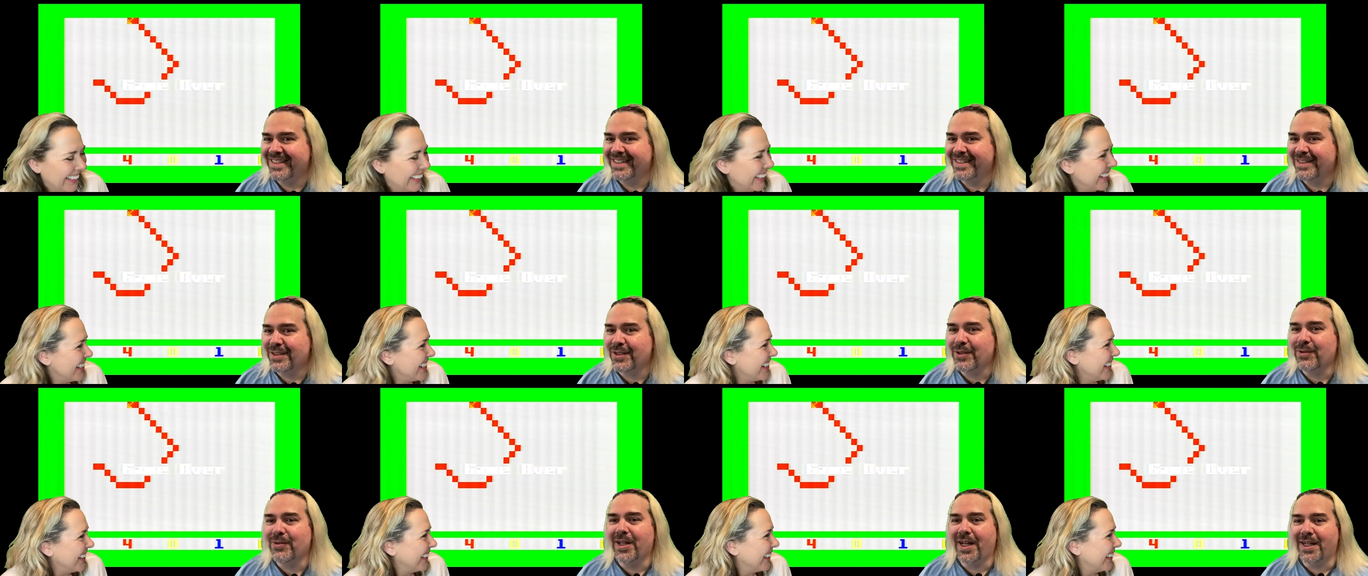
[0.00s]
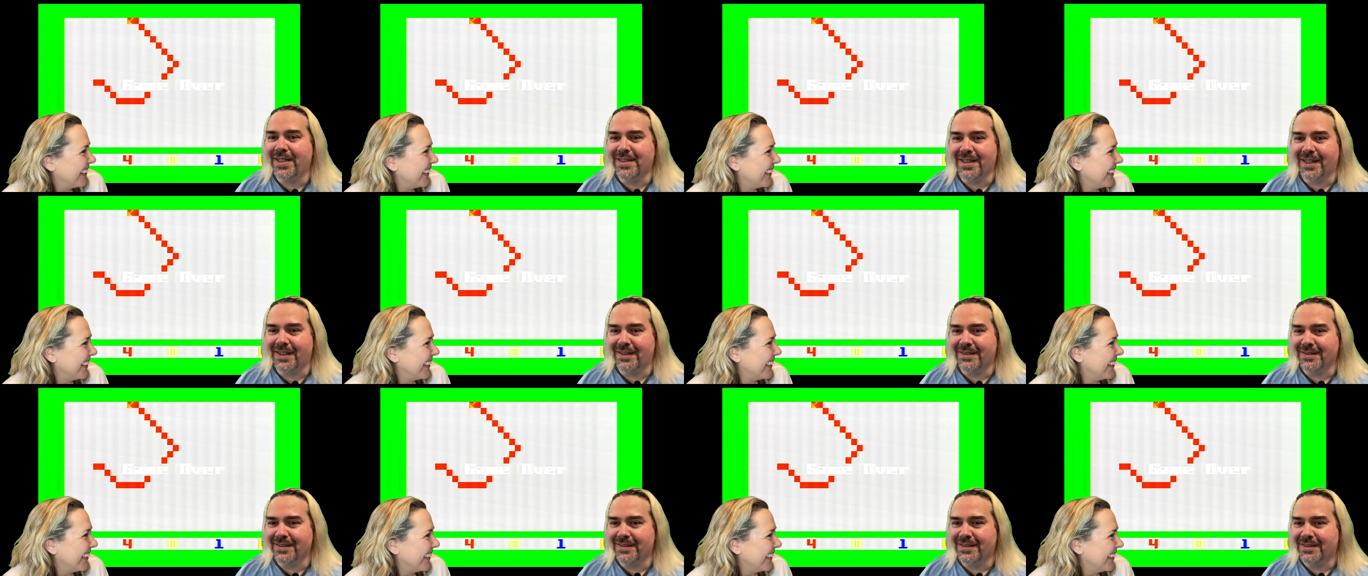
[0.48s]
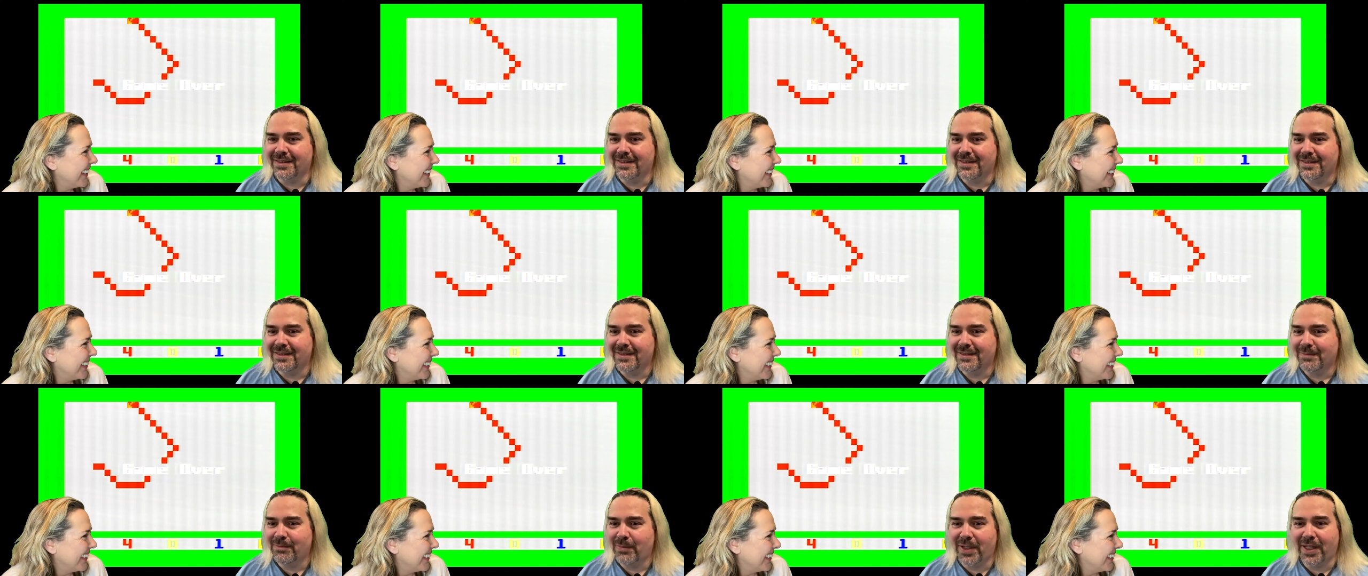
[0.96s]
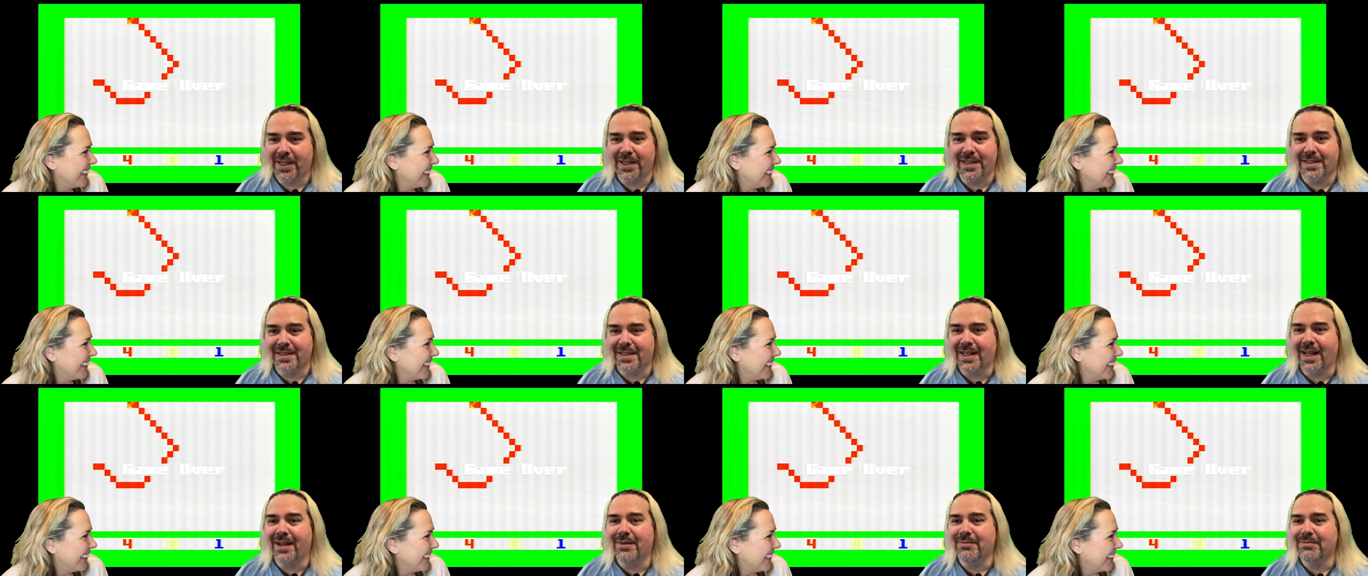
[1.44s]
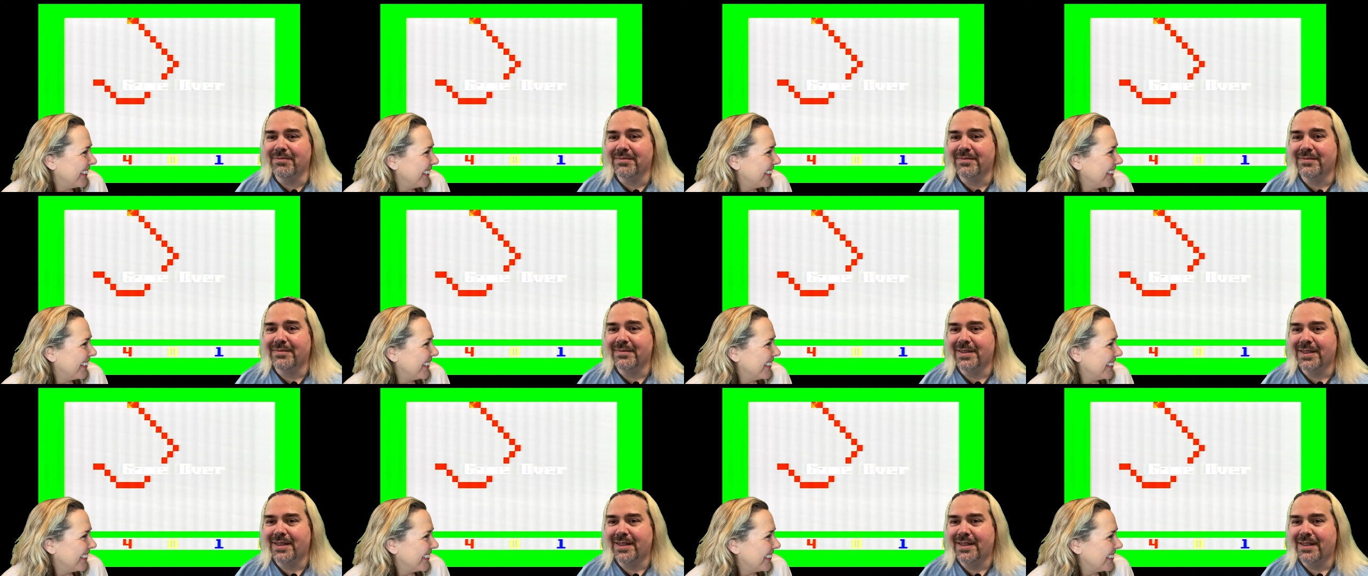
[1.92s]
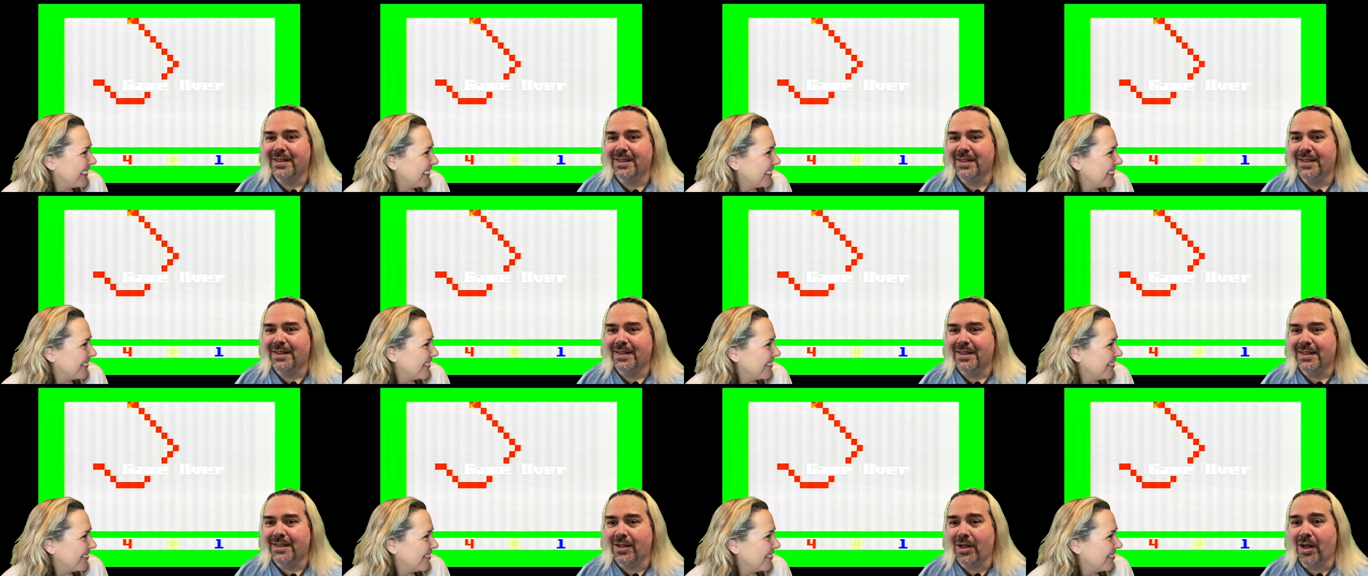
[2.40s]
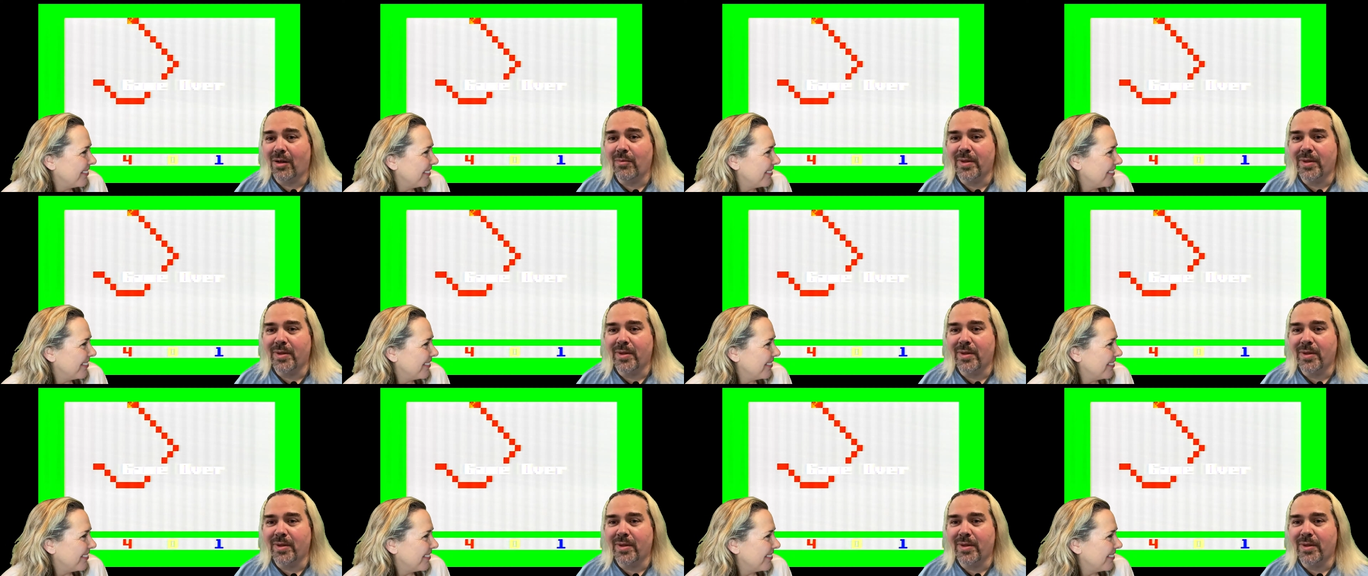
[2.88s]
Speaker 1: Two light cycles. Play this game. Call